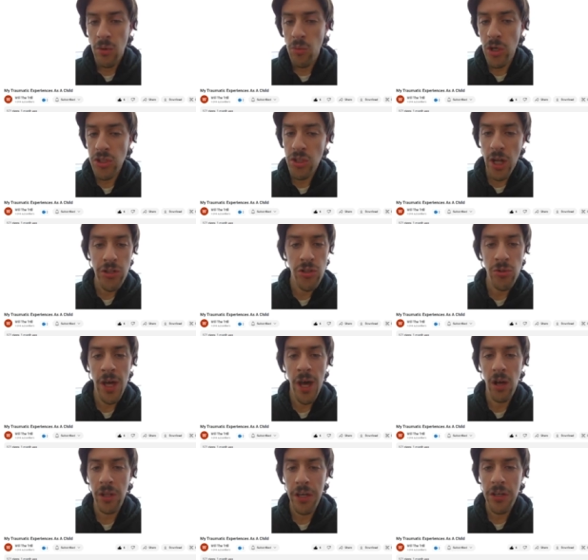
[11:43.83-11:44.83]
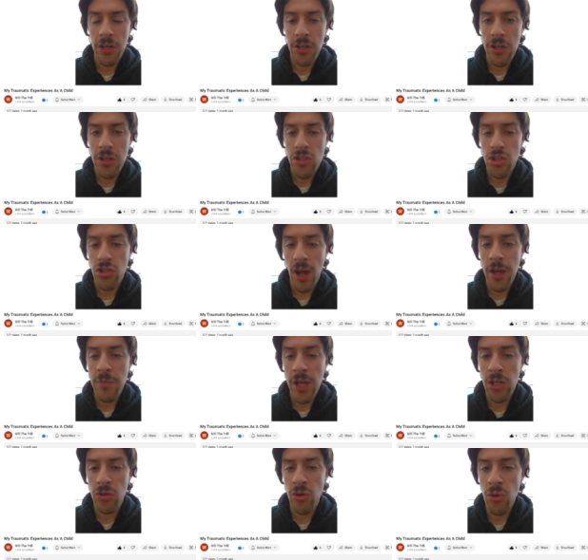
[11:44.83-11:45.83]
what should I do now? Like, should I
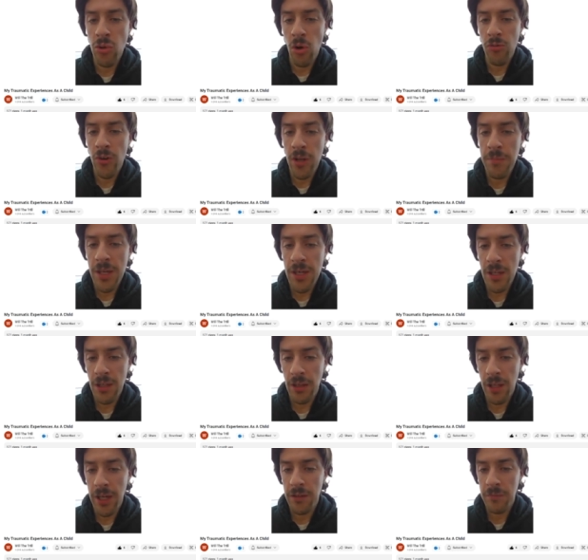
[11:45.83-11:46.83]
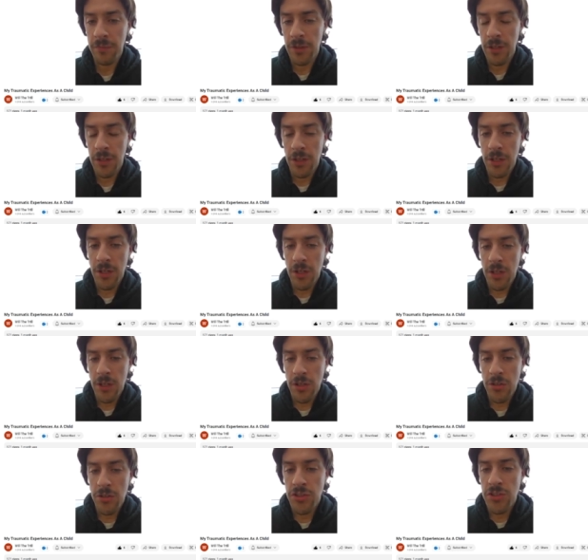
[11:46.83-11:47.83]
make a new GoFundMe? Like,
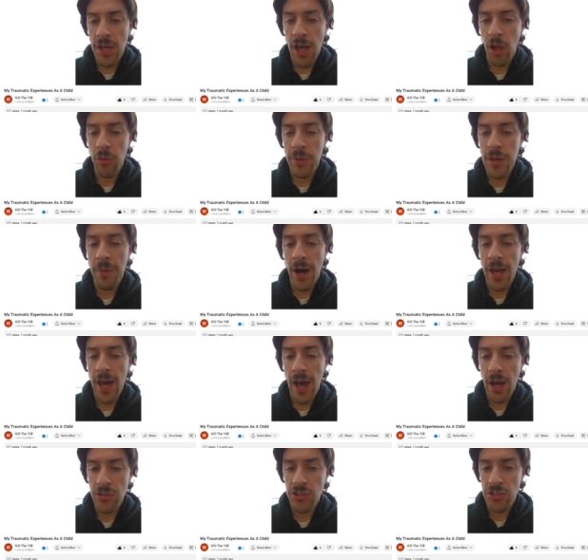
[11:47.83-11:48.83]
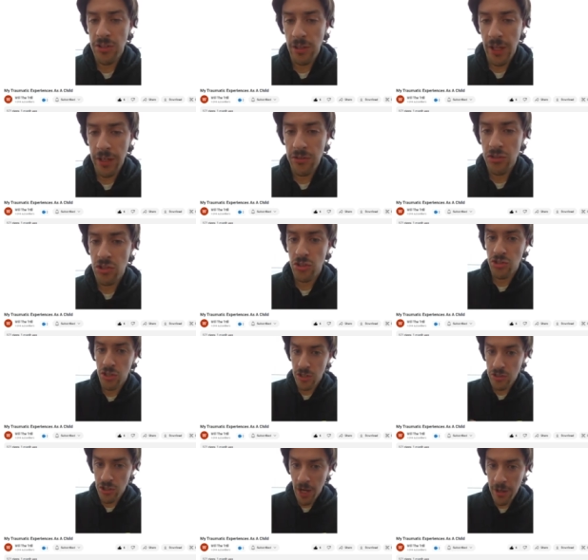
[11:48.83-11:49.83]
to help me buy a house? Like, should,
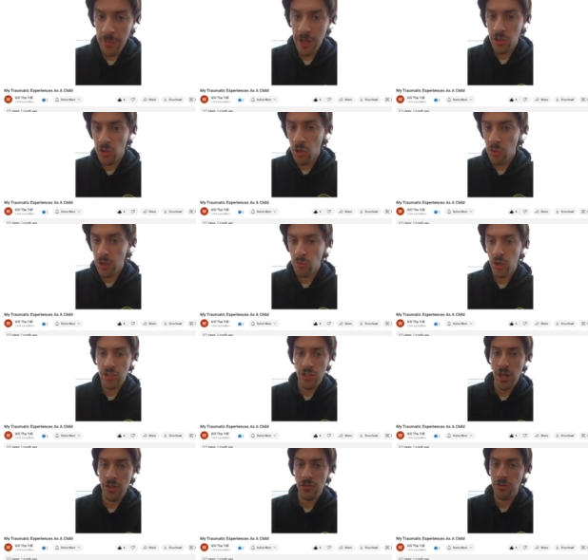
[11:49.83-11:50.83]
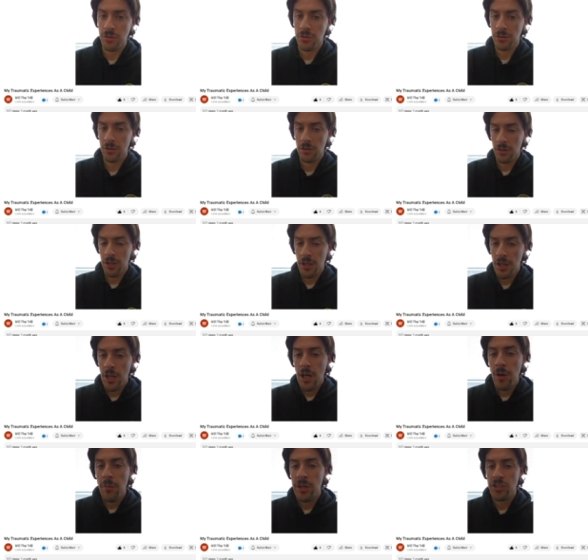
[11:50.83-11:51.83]
should, should I make a new one? What should I do?
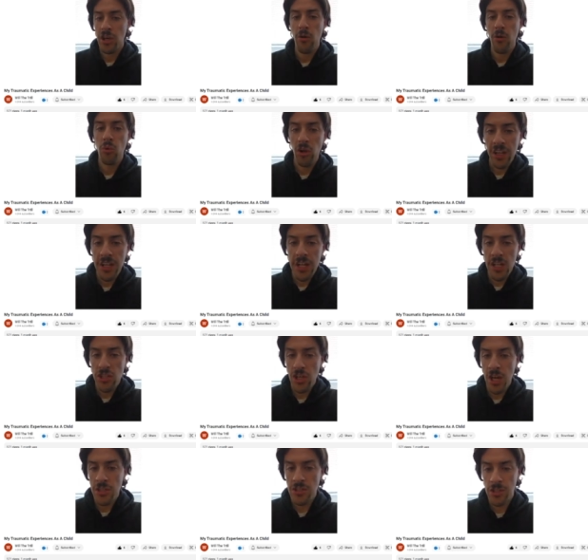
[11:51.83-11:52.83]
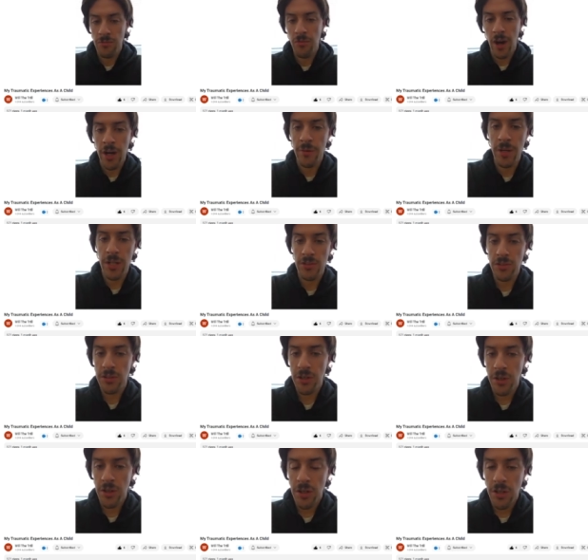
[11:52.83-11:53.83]
Because I really need a change in environment
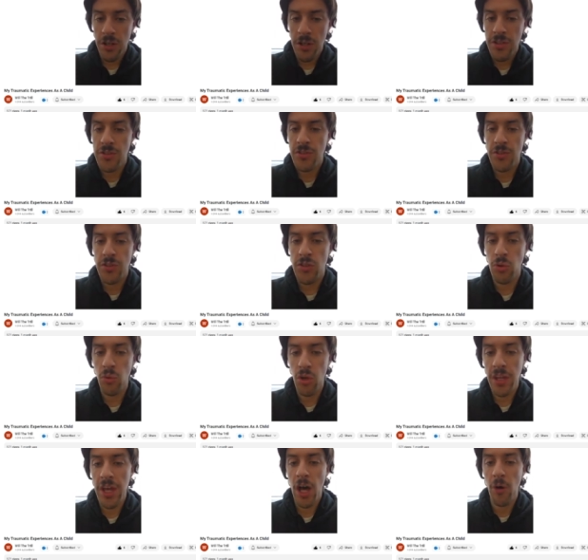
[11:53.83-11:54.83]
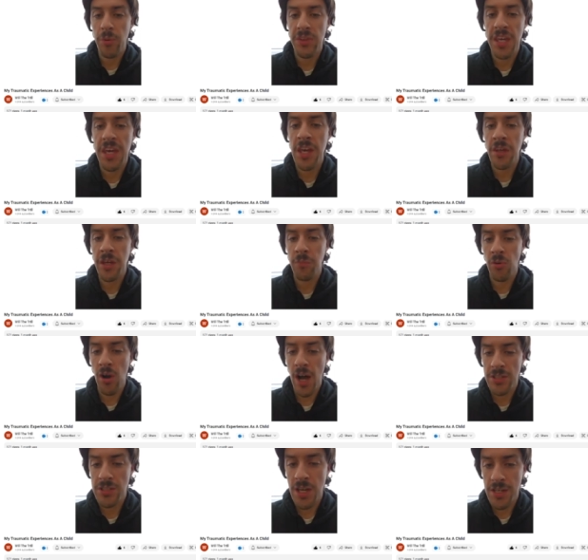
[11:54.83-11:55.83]
to really help with the healing
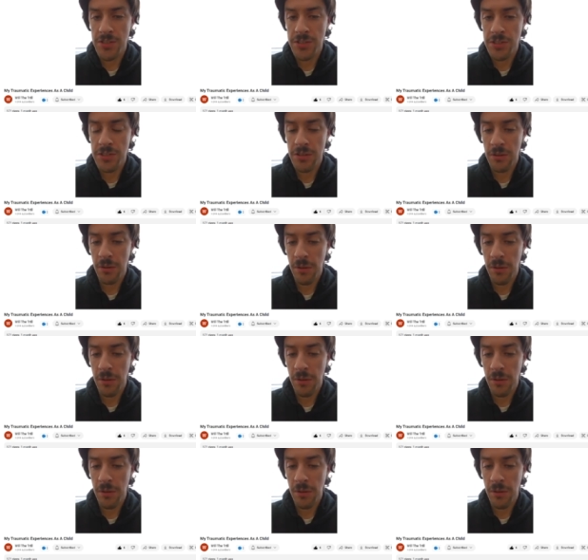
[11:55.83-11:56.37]
process